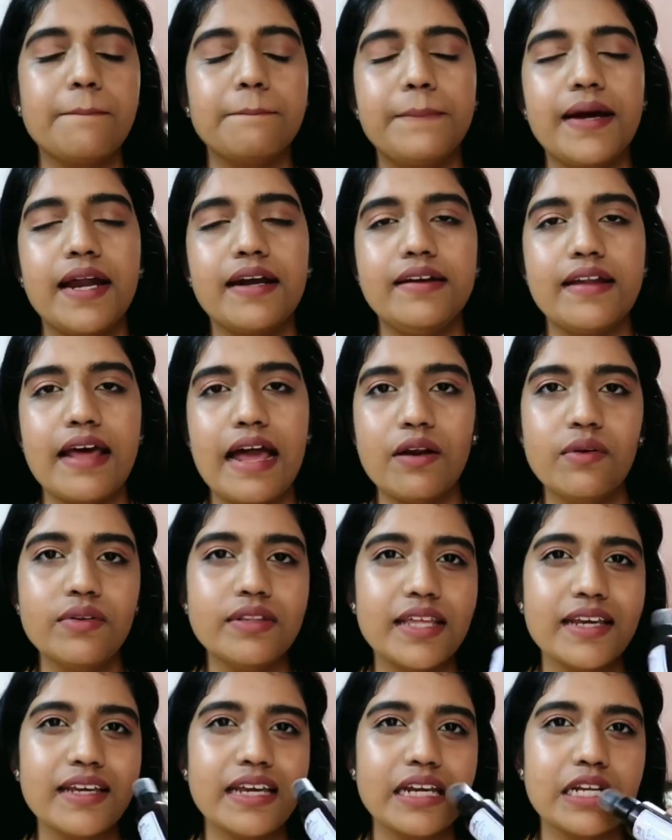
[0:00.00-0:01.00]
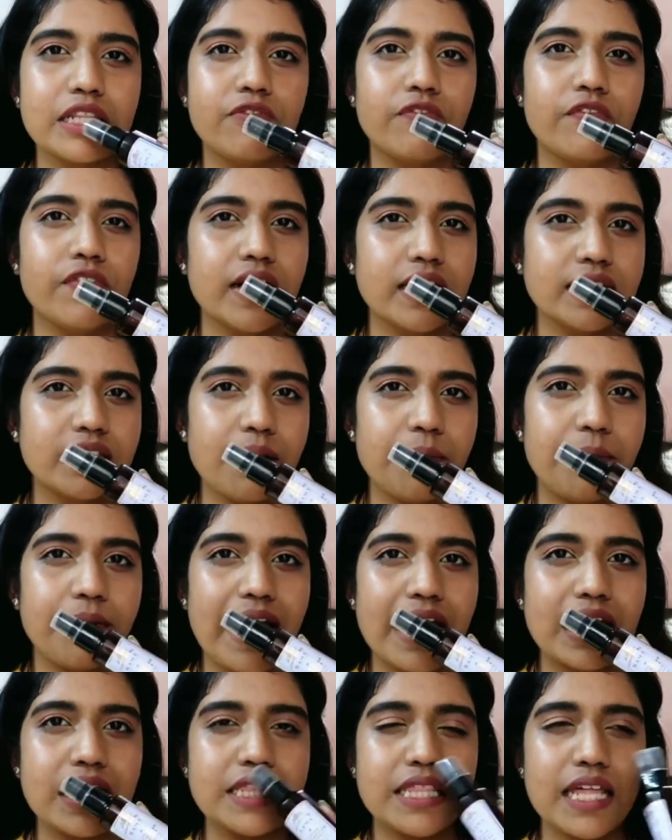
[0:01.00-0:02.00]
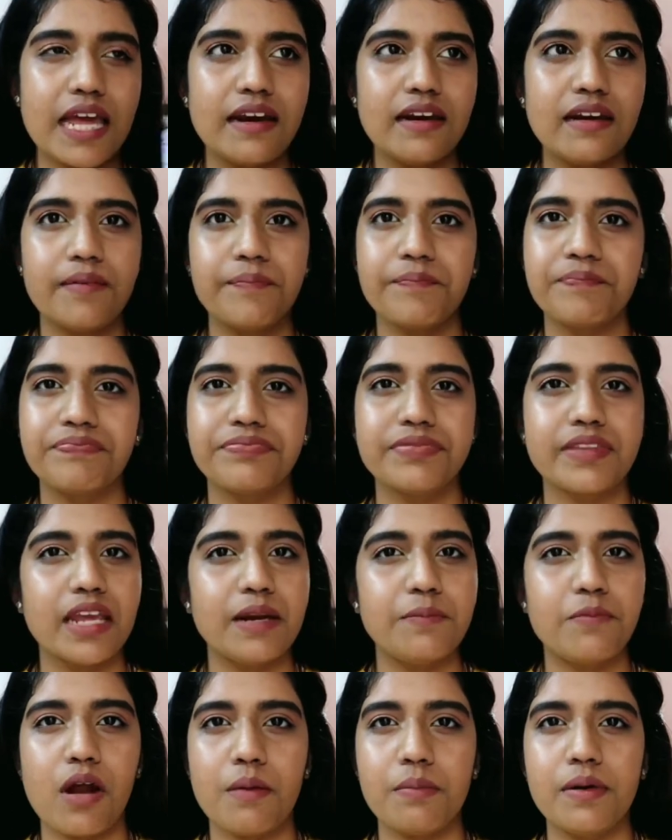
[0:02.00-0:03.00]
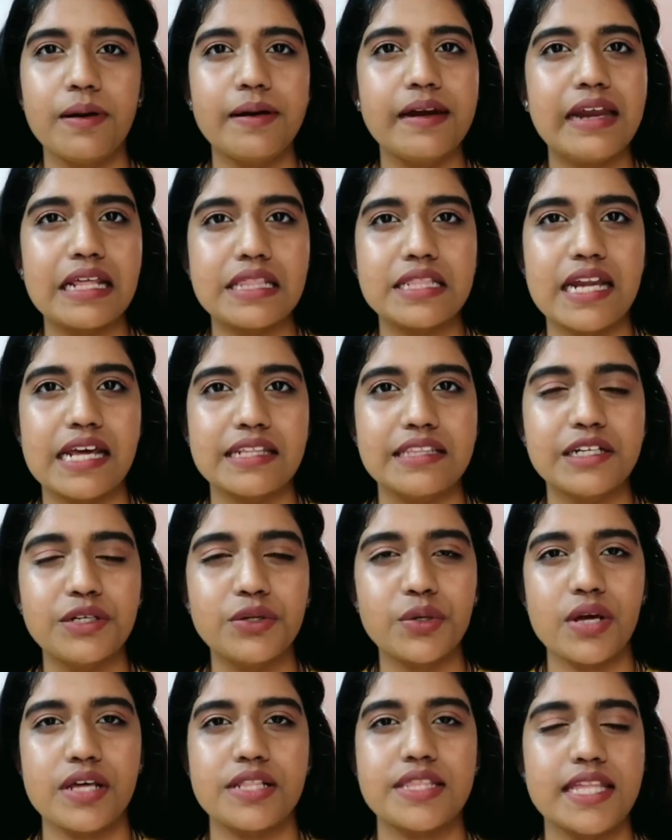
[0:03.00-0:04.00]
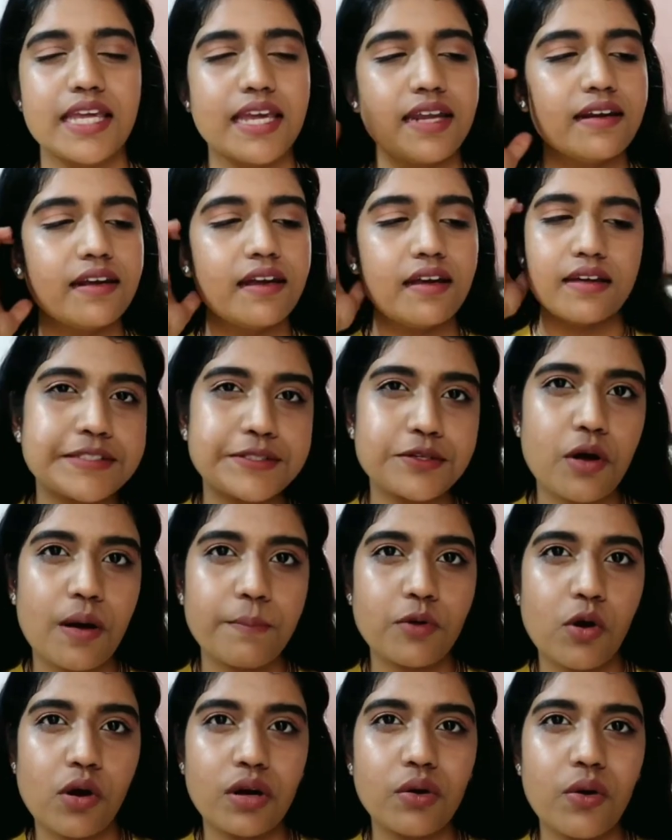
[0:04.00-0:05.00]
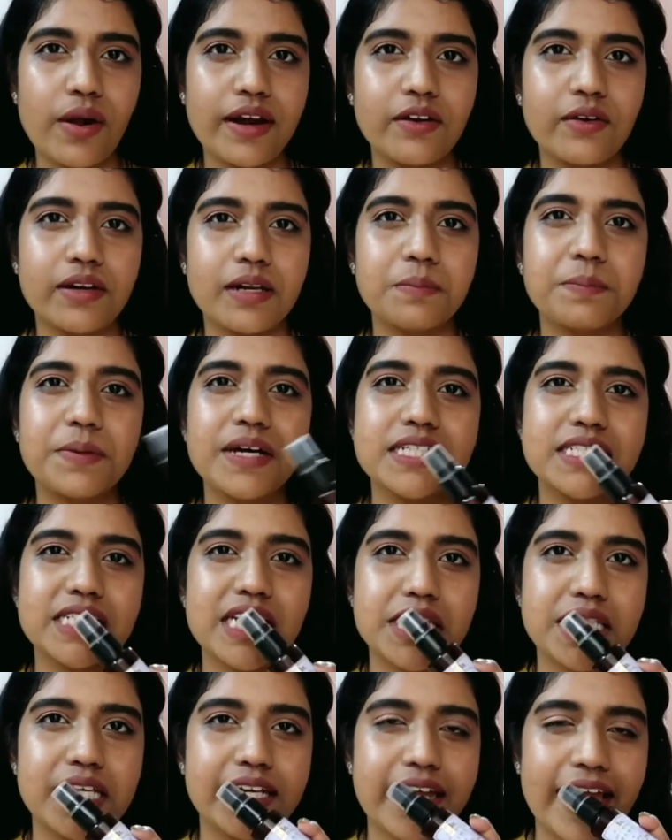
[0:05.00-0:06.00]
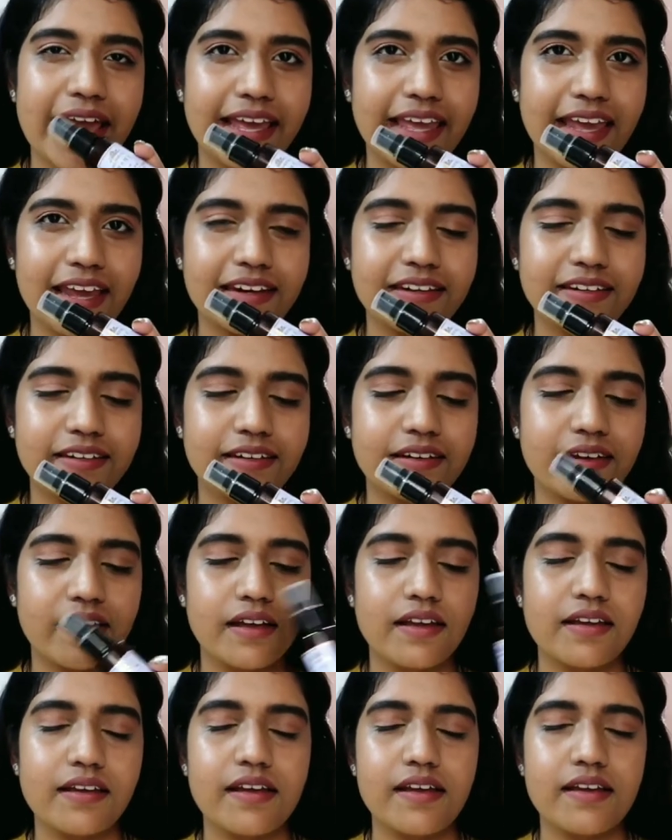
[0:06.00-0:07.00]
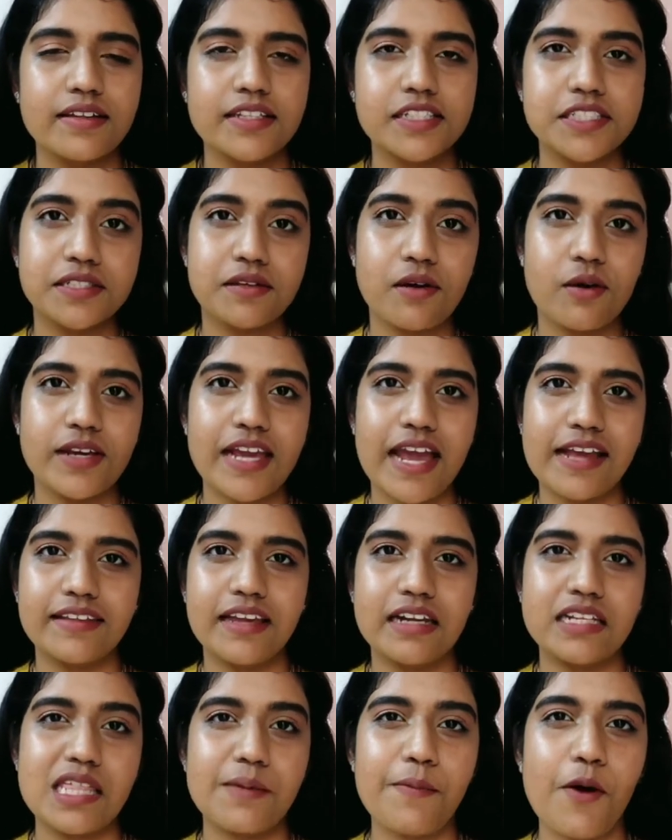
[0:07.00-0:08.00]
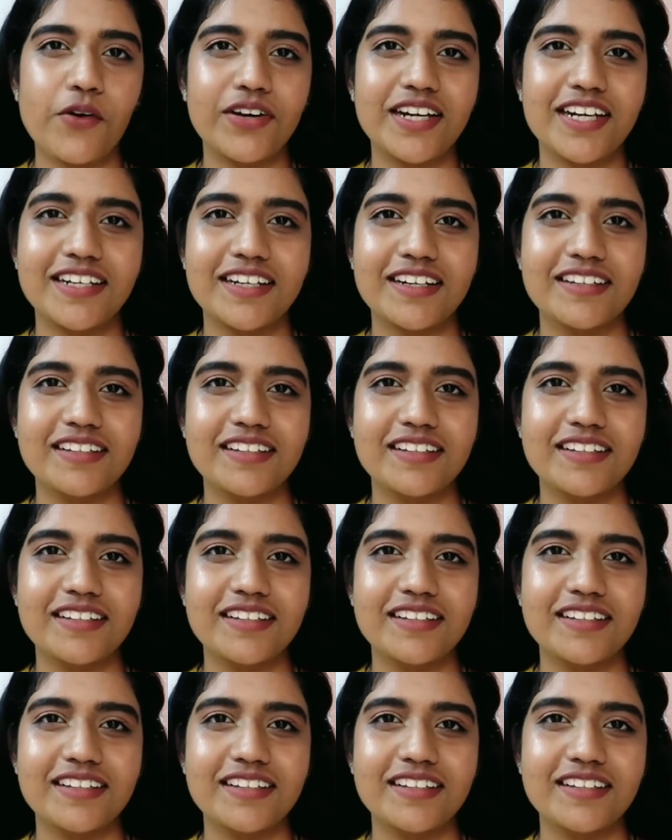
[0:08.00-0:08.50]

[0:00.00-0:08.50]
But I don't think it's worth the price and it probably does nothing to your skin. So I'm not going to repurchase it again. So yeah, that's about it.